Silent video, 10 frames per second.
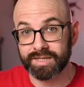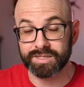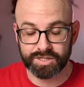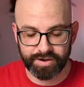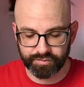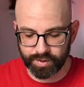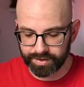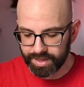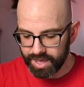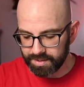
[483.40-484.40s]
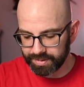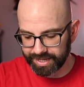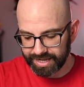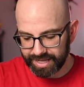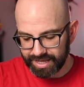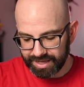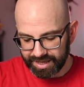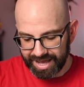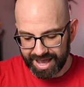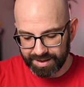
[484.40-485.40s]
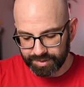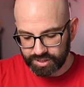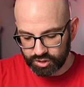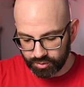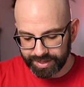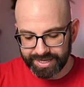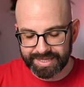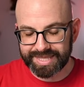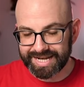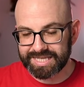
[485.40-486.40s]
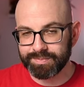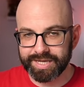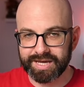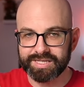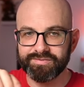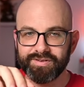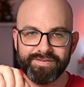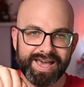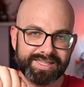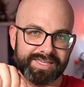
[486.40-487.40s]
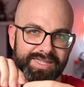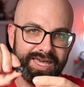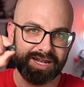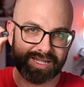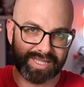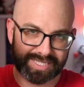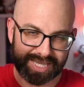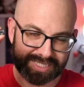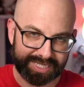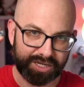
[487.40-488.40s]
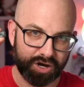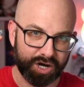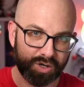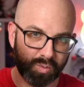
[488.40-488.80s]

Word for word: the software. But I'm assuming that it's because of the fact that, that, this SD card